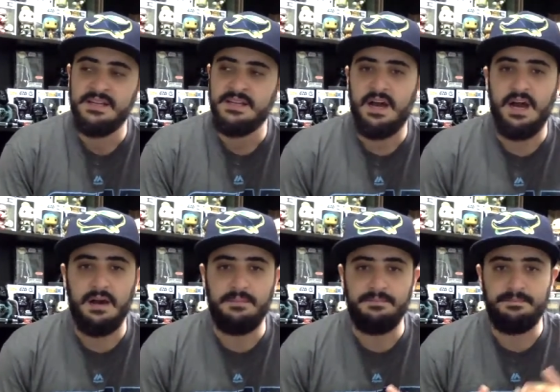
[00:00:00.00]

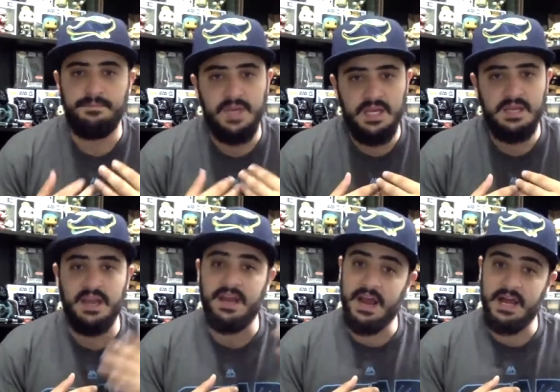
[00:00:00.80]
um, me
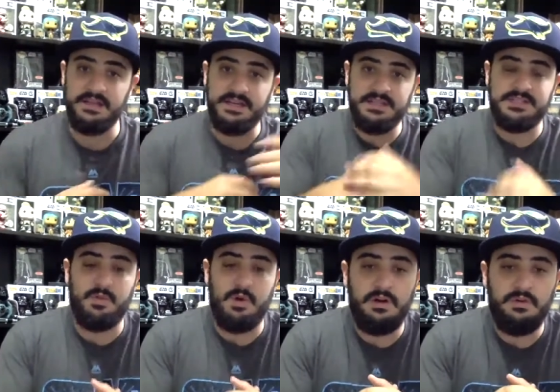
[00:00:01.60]
and Alec
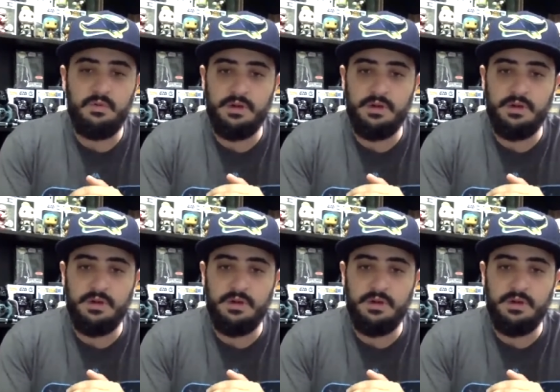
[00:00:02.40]
as well,